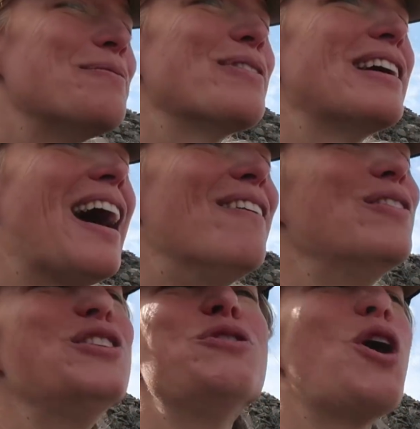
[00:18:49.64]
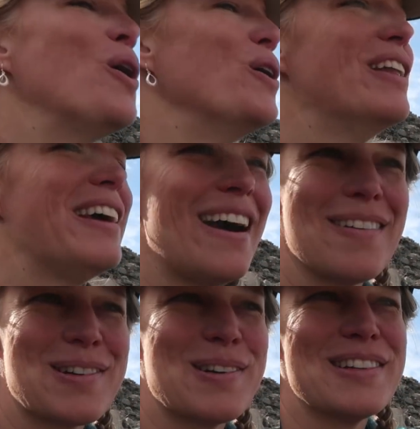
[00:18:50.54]
I'm pretty, I'm totally
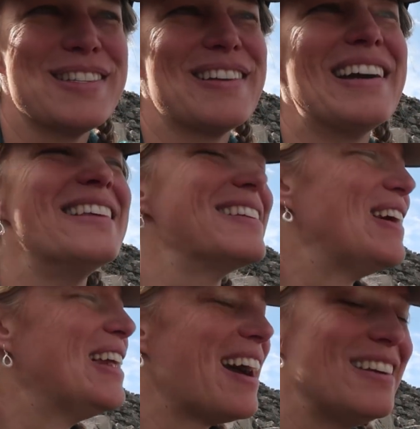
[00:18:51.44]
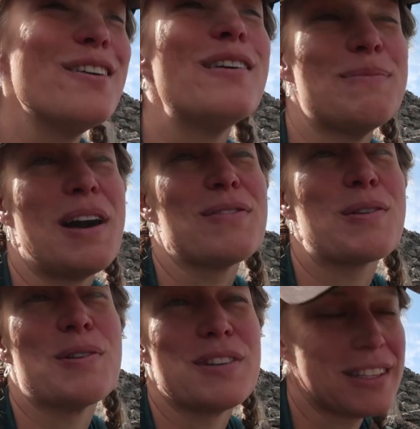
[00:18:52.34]
off course, you guys. But I know I'm off
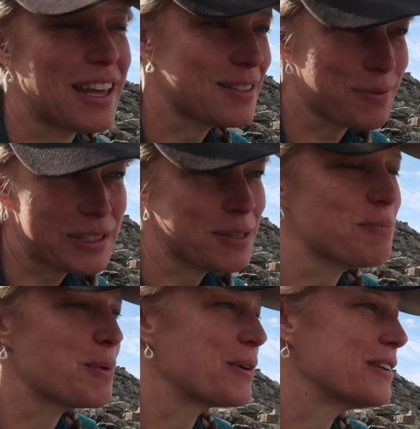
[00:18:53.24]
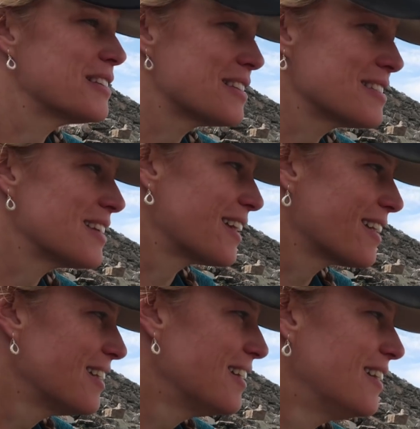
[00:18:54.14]
course, and that's what's important. It's
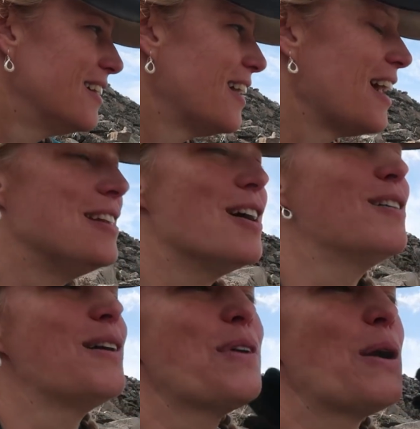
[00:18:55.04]
like, I know I'm